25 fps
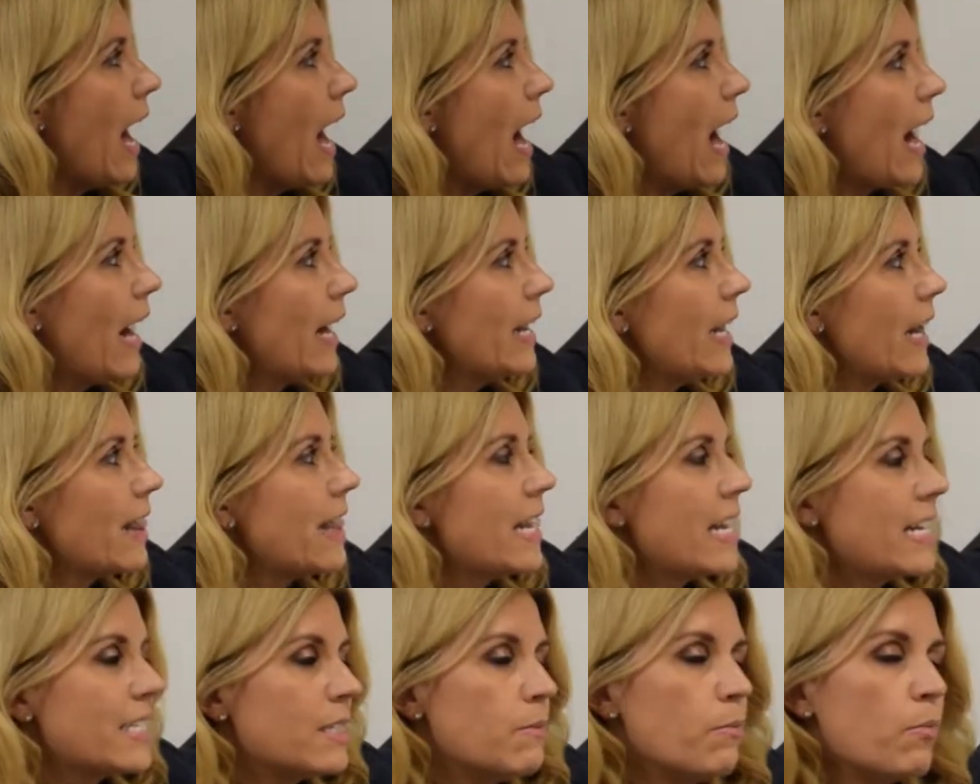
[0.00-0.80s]
And I
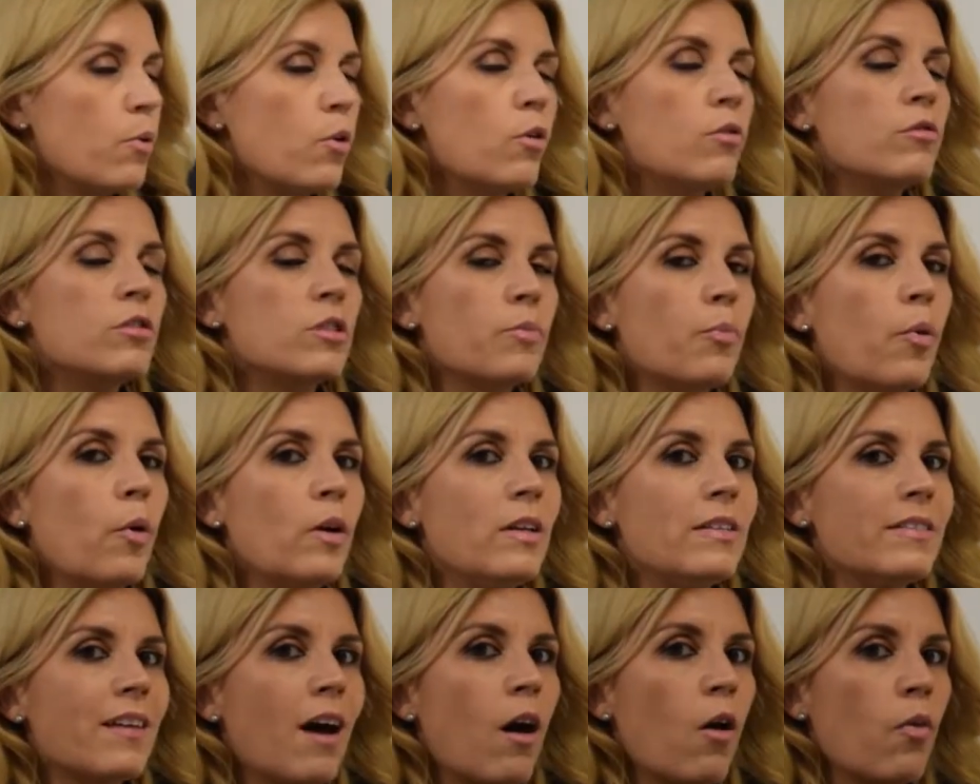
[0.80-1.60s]
think it's important to
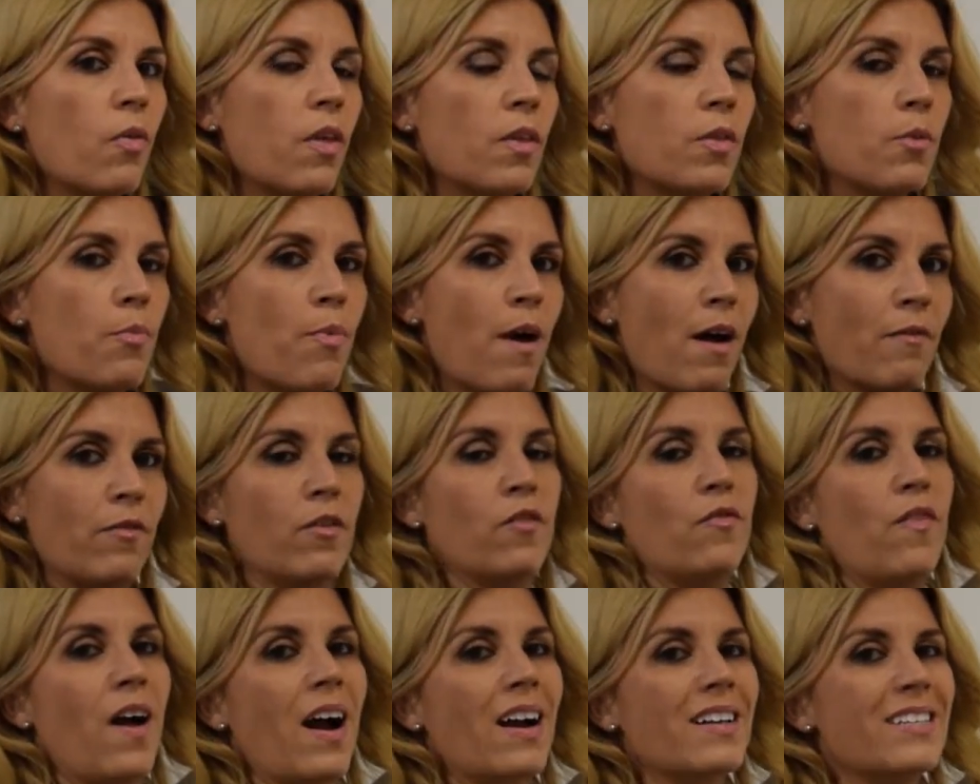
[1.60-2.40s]
point out that the
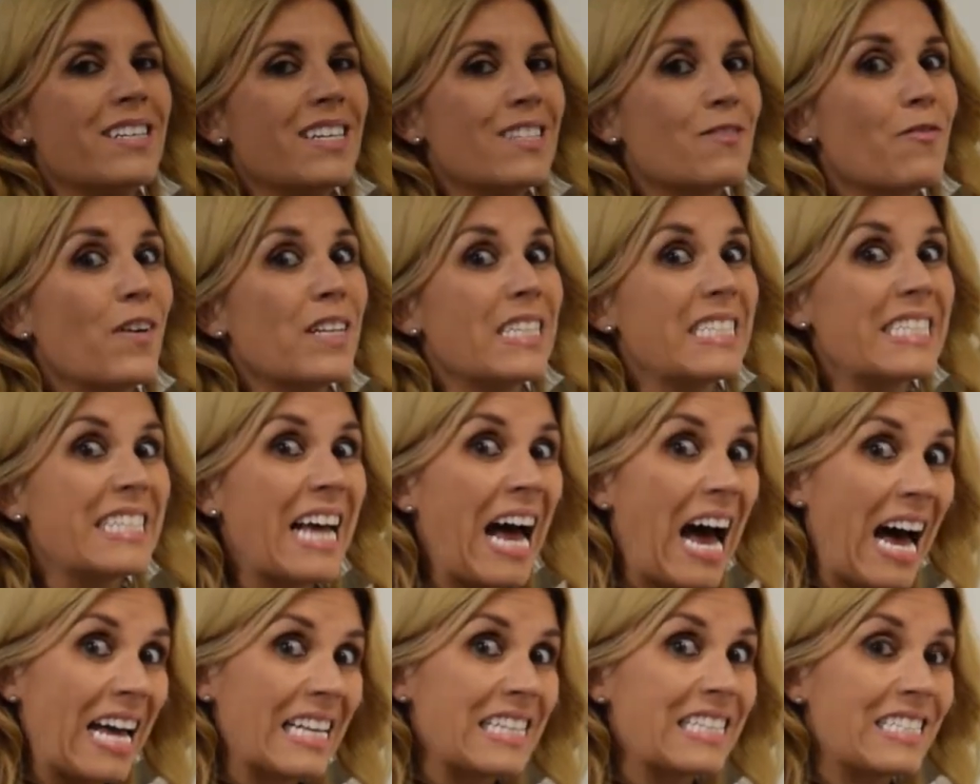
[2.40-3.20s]
Bradford Factor is
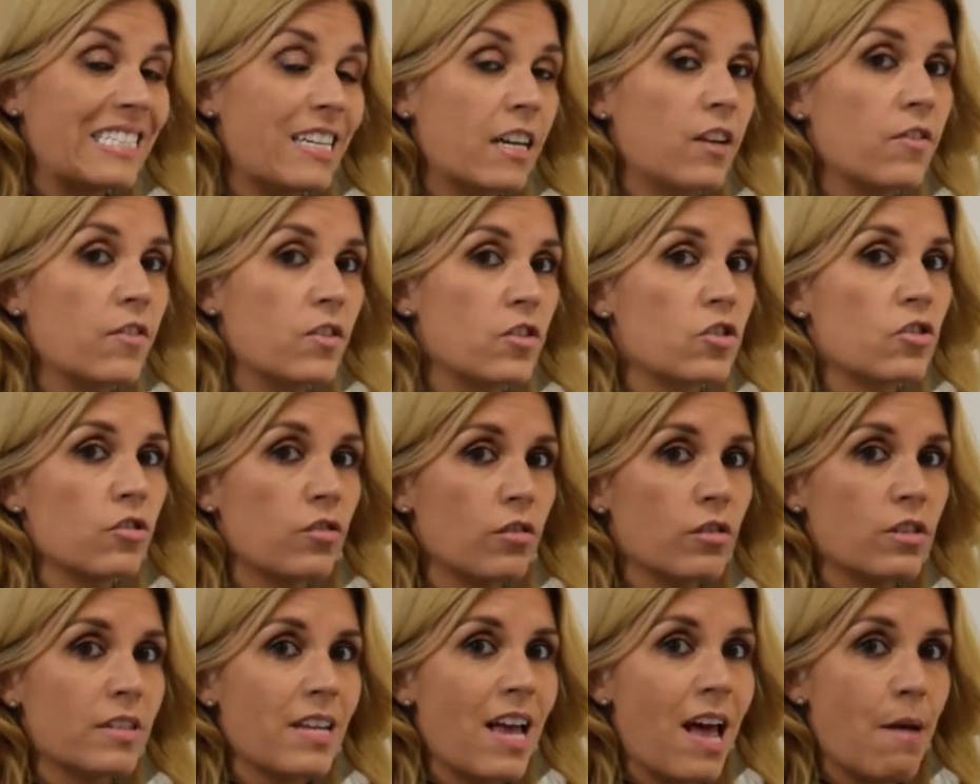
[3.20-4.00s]
fantastic for
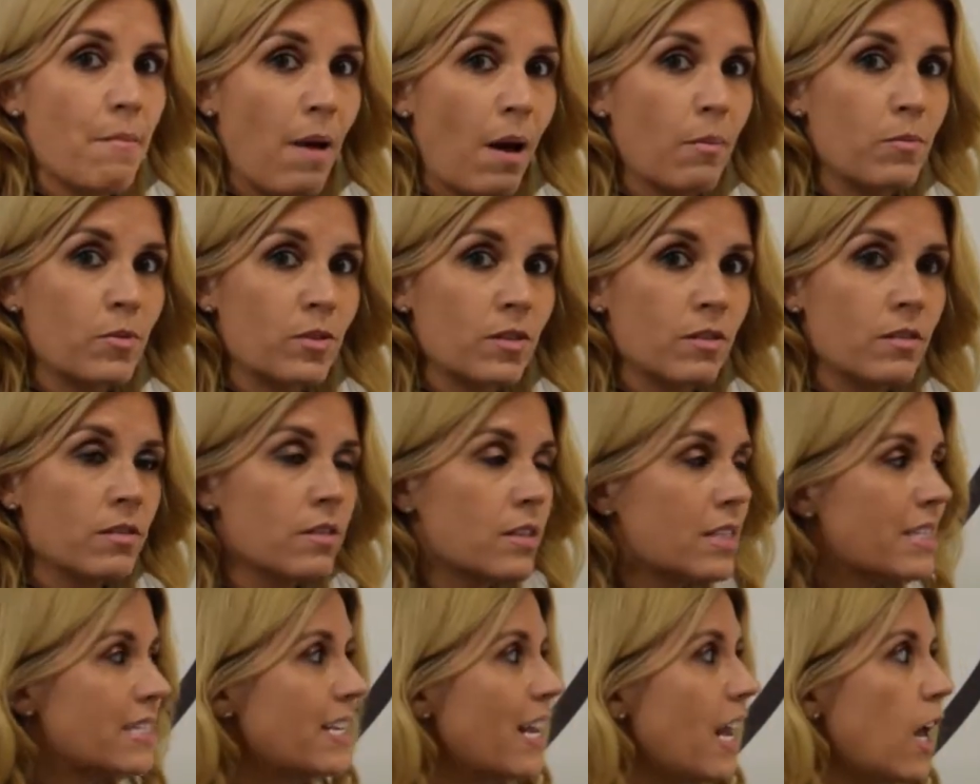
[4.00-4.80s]
short-term
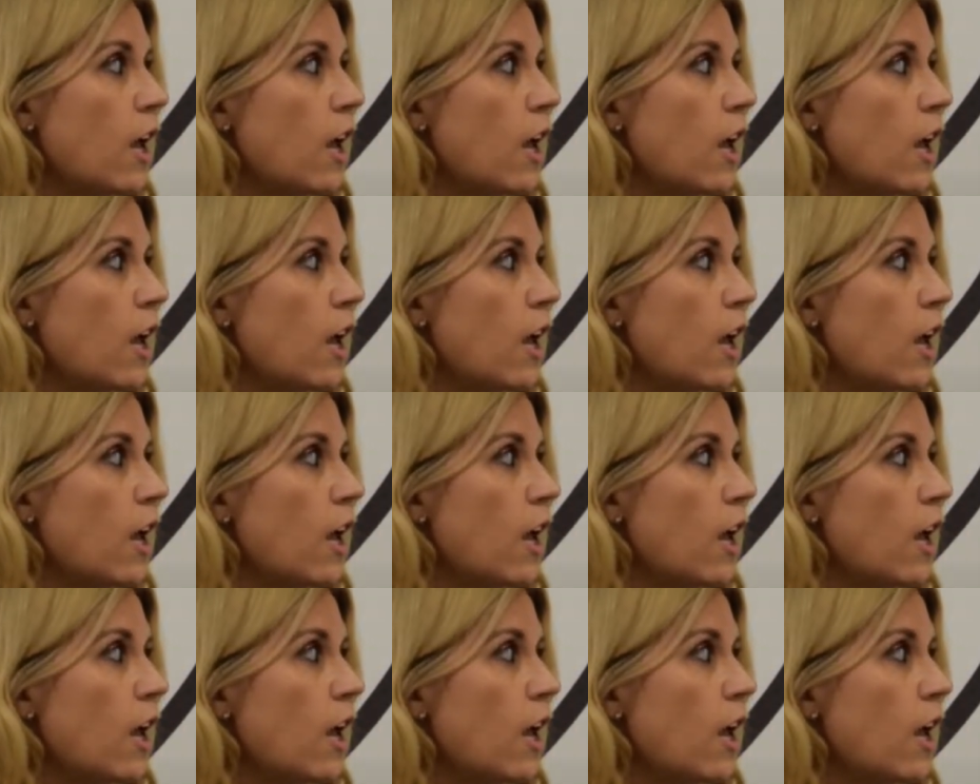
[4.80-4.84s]
absence.